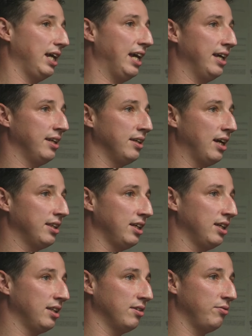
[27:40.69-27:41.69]
And I
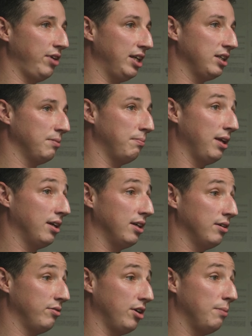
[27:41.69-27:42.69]
think the vet can
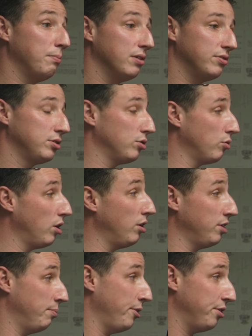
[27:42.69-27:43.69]
play a very pivotal
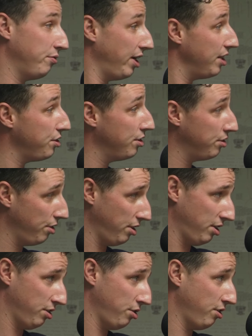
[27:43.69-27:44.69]
role in a motivation to
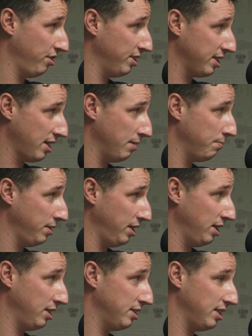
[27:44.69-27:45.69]
the insurance
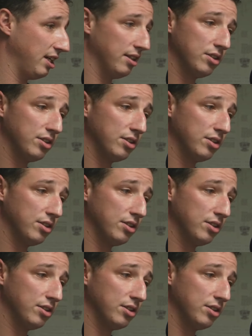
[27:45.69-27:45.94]
company and say,